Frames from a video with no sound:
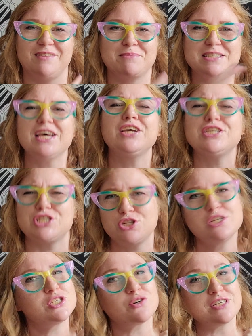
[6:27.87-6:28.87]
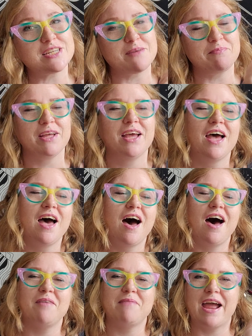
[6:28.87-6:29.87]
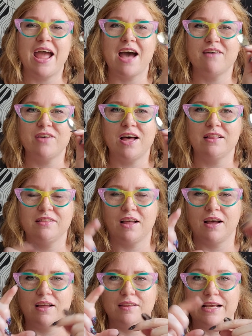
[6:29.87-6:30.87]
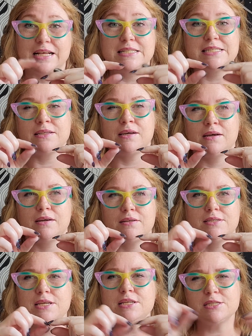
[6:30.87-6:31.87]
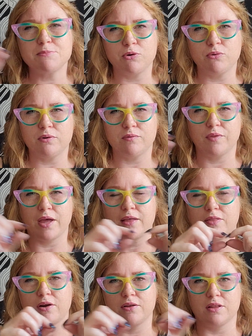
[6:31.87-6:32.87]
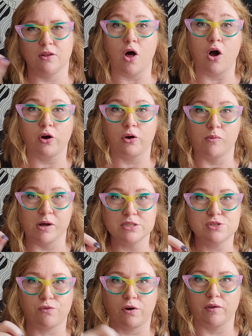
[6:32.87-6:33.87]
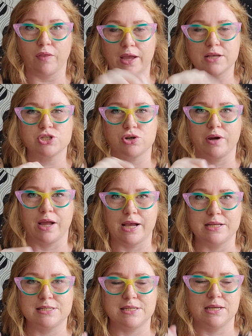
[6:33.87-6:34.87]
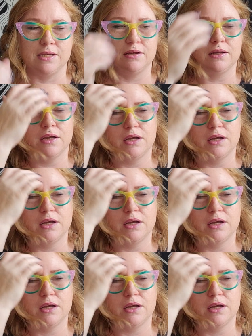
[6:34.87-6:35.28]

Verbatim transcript: i'm gonna tell you story time um i have a uh, like it's a teaspoon like they're the longer ones for like stirring iced tea